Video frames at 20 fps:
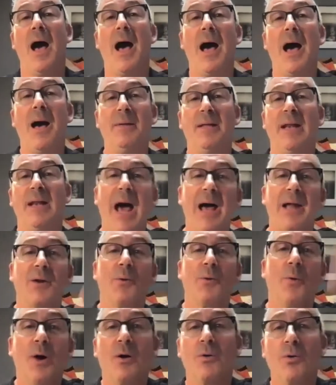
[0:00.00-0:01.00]
in
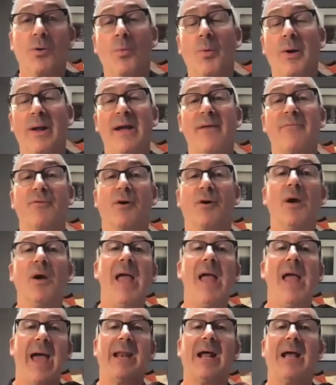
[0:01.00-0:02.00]
Ottawa or whatever,
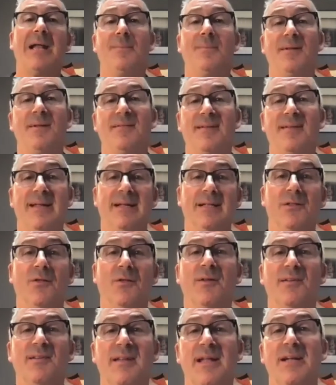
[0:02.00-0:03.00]
and I'd be seeing a
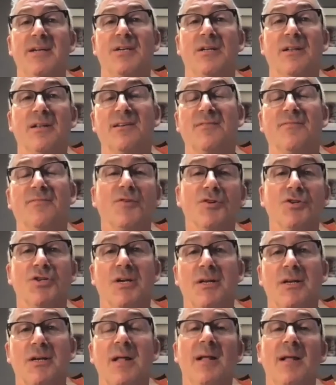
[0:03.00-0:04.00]
Los Angeles
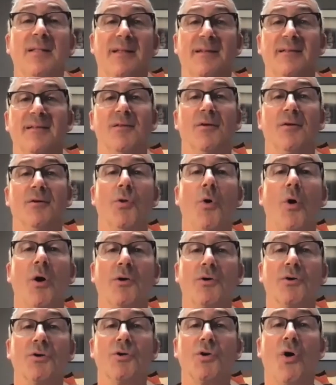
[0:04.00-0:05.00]
version that's no
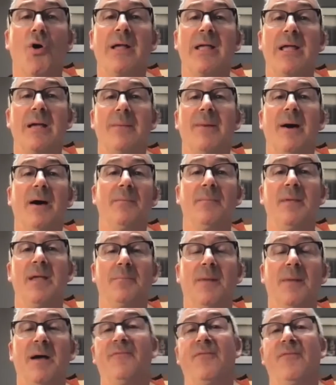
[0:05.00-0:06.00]
longer talking about me
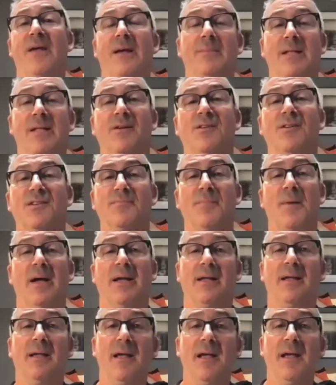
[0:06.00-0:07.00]
and my family because
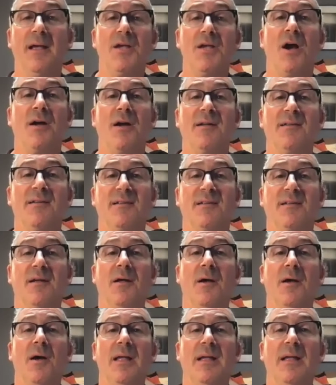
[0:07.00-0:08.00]
my youngest
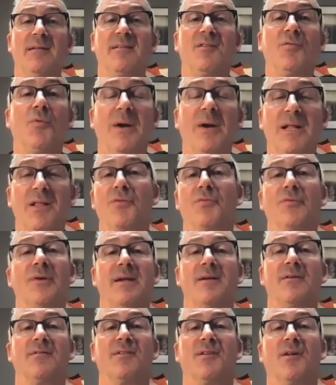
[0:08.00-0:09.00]
is 23
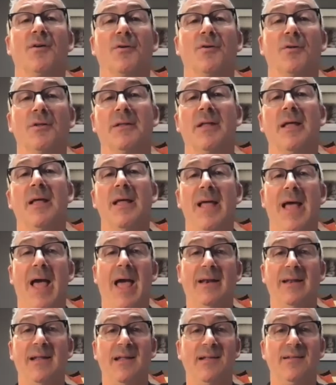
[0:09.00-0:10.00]
years old
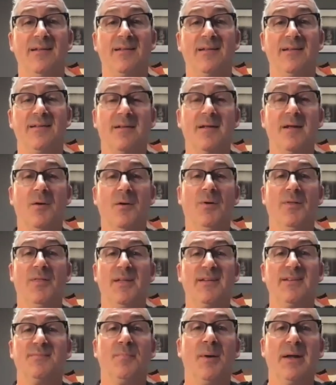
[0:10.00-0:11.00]
and he's with
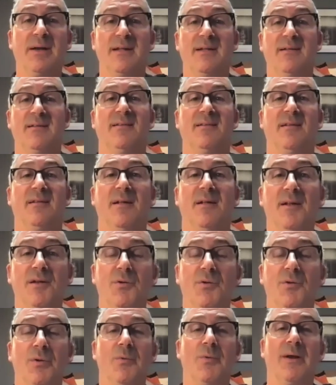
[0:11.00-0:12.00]
his buddies
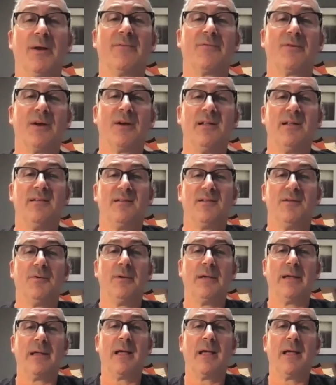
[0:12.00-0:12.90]
doing whatever he's doing.